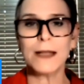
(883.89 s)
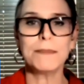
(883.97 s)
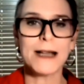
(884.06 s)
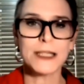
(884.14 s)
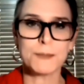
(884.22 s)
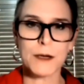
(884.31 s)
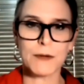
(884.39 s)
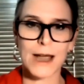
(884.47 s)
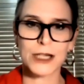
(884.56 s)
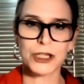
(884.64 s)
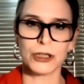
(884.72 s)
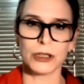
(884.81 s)
It must be
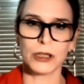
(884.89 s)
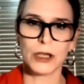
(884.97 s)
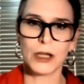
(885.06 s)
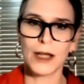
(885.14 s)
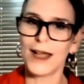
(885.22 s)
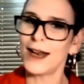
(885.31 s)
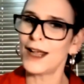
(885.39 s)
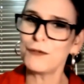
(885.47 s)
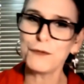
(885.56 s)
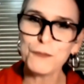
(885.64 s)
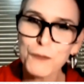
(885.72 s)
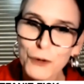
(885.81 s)
rational. And
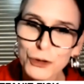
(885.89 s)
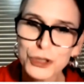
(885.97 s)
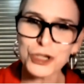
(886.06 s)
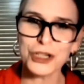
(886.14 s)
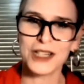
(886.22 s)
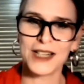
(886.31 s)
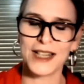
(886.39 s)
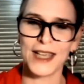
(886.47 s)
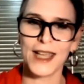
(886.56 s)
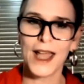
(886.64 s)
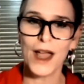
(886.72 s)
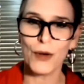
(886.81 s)

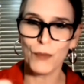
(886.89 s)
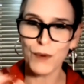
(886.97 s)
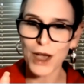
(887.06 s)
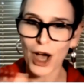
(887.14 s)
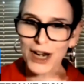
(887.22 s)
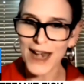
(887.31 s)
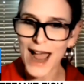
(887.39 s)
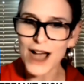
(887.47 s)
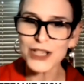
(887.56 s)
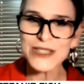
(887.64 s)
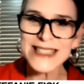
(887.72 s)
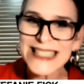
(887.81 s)
unfortunately, we are
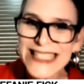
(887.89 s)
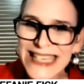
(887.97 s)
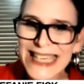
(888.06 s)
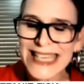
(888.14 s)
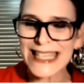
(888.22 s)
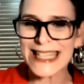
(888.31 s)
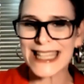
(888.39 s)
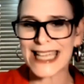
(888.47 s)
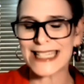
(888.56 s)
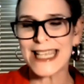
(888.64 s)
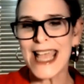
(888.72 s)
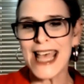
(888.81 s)
now seeing
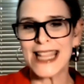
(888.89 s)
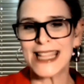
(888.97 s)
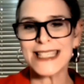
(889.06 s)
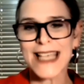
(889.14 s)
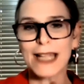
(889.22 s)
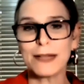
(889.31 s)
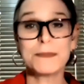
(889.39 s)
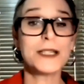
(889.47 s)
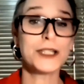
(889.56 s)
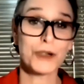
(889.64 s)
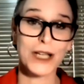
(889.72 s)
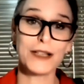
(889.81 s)
that this
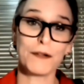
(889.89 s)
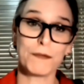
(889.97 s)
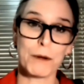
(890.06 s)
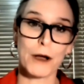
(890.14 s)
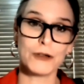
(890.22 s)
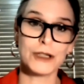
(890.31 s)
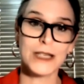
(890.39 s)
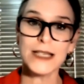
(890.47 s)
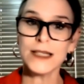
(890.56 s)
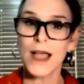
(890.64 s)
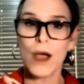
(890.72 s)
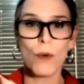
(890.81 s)
administrative
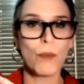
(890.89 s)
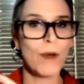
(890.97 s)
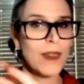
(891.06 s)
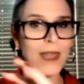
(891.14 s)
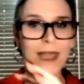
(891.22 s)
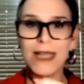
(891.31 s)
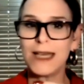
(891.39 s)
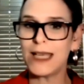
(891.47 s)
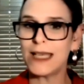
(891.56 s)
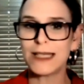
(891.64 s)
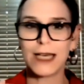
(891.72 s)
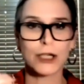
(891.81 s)
process whether it
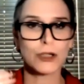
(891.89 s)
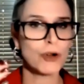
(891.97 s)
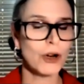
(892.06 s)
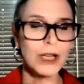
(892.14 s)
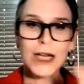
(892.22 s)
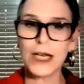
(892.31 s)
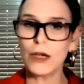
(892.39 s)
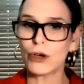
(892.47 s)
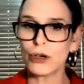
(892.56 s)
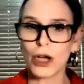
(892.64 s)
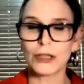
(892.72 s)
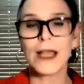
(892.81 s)
is electronically
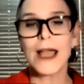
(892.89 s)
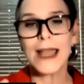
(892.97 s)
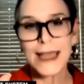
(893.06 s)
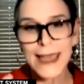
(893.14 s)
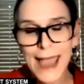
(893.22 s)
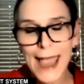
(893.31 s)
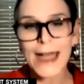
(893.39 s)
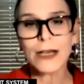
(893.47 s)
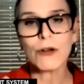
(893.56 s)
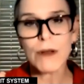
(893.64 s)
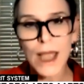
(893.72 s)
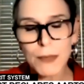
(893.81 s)
or not,
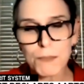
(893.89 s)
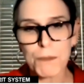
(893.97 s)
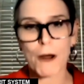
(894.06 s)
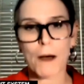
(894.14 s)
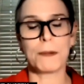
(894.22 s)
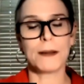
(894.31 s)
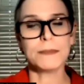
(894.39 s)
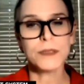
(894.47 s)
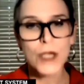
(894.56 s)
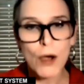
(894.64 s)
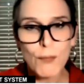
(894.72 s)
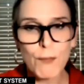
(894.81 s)
can create
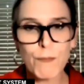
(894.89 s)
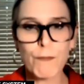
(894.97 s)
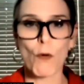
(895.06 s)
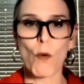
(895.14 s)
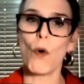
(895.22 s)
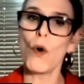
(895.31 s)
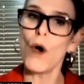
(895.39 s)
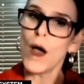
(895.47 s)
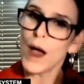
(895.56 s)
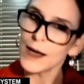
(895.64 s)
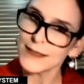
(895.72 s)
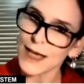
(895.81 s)
problems for
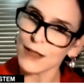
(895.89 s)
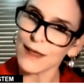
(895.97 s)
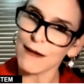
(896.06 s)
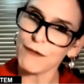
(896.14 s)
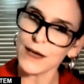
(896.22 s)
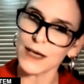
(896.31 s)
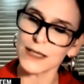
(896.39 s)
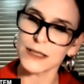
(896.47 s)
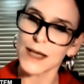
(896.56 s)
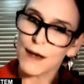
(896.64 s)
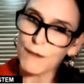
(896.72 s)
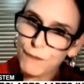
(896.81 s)
South
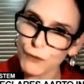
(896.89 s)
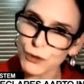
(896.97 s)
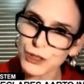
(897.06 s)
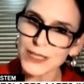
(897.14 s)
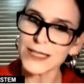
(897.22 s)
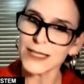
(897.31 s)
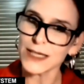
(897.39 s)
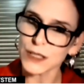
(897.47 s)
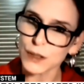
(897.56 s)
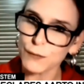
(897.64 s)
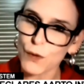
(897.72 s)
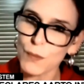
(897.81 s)
Africans, for
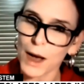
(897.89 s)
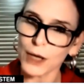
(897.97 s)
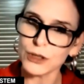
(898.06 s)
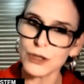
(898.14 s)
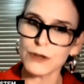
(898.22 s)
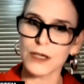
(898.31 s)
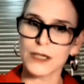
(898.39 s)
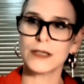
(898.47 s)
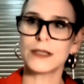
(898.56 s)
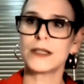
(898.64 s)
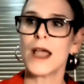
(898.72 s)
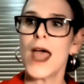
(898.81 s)
citizens, for
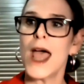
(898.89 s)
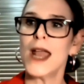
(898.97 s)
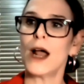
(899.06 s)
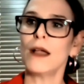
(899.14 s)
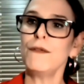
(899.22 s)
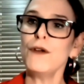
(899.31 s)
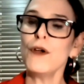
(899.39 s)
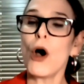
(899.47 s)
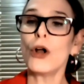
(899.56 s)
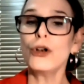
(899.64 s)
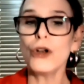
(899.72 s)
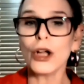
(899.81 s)
motorists. Now, if you
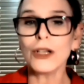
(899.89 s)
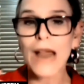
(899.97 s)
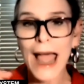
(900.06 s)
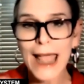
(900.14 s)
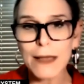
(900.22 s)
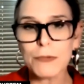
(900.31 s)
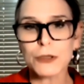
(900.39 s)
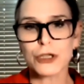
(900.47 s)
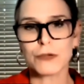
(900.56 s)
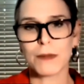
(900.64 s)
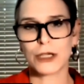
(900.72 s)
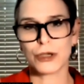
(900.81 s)
are not able
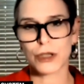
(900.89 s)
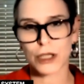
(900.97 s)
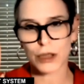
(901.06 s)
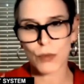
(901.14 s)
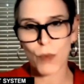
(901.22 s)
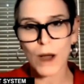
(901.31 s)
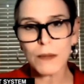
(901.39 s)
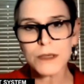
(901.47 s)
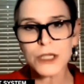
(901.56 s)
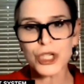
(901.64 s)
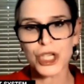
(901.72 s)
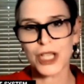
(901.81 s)
to make that the one
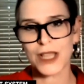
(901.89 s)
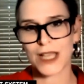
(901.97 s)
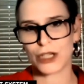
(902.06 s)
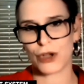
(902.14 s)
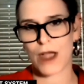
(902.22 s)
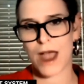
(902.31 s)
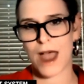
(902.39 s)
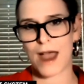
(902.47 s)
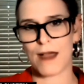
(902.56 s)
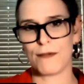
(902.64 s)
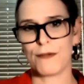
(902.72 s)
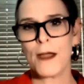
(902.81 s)
machine that you
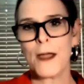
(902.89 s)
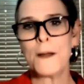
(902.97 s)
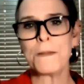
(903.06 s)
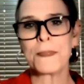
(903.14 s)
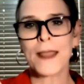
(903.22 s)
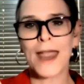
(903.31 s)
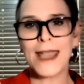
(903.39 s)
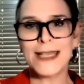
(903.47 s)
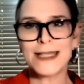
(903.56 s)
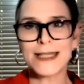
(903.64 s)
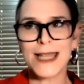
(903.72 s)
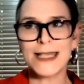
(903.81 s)
have
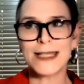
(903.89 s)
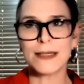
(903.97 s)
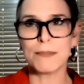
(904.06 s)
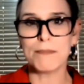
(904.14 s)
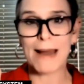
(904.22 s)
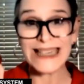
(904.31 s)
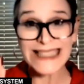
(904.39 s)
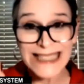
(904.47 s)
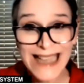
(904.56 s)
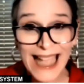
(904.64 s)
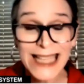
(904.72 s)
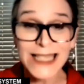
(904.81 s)
is, is
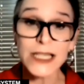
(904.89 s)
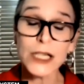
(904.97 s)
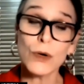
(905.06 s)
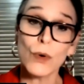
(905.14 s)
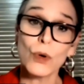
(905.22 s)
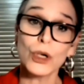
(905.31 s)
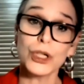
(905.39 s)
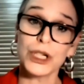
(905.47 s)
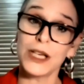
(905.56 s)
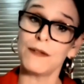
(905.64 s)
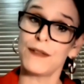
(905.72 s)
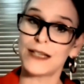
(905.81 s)
maintained in order
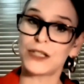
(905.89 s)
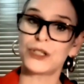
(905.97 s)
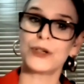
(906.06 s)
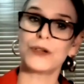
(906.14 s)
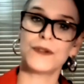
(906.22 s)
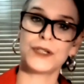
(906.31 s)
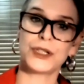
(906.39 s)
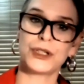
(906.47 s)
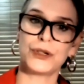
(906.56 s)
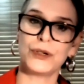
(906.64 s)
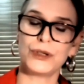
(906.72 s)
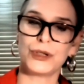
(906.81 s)
to give that
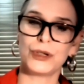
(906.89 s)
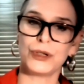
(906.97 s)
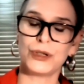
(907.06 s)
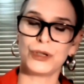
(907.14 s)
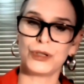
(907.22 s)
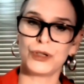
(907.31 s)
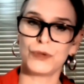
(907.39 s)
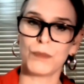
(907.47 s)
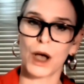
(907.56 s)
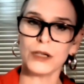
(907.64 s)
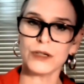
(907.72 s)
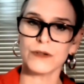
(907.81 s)
service to, to, to, to
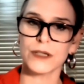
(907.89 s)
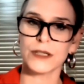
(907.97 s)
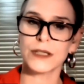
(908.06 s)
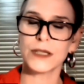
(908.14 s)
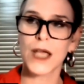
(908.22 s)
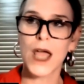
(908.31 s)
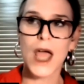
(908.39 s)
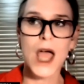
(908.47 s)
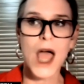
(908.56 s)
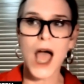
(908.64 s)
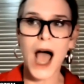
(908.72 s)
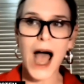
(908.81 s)
motorists,
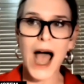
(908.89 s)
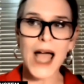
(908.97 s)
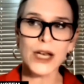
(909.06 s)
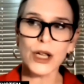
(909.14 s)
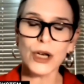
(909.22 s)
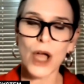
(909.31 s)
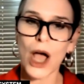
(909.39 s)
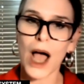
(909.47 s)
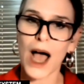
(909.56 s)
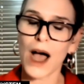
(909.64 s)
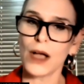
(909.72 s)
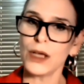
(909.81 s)
I don't
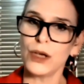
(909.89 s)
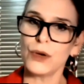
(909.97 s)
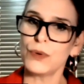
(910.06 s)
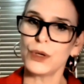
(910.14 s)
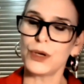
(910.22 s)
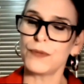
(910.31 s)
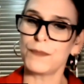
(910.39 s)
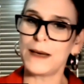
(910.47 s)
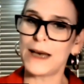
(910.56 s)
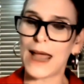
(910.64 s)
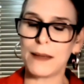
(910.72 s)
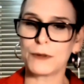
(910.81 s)
know how you would have
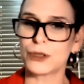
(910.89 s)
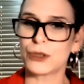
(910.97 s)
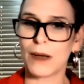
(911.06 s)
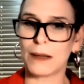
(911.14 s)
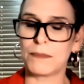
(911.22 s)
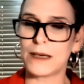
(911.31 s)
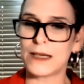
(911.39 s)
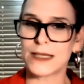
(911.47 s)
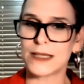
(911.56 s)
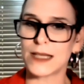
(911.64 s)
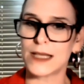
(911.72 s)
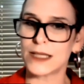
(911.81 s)
been able to
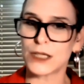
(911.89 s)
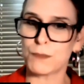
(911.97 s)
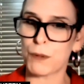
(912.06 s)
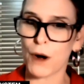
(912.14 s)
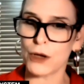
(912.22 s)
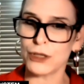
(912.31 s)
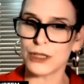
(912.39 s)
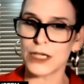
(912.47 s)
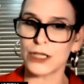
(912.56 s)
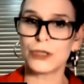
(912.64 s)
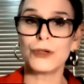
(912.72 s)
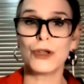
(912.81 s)
administer this
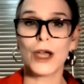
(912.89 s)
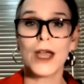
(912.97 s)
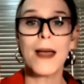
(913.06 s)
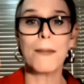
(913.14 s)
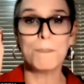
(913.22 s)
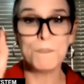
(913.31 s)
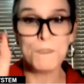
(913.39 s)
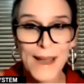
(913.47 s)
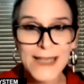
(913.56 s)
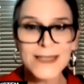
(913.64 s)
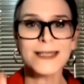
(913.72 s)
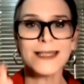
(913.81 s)
process to the
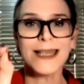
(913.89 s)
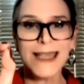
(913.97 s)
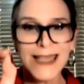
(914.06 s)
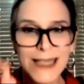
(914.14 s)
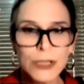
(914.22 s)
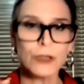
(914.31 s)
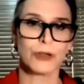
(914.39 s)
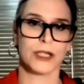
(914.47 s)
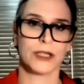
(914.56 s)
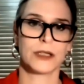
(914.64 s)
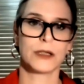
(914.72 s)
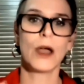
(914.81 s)
best
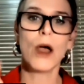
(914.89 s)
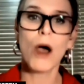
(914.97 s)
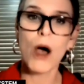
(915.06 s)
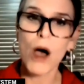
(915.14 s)
interest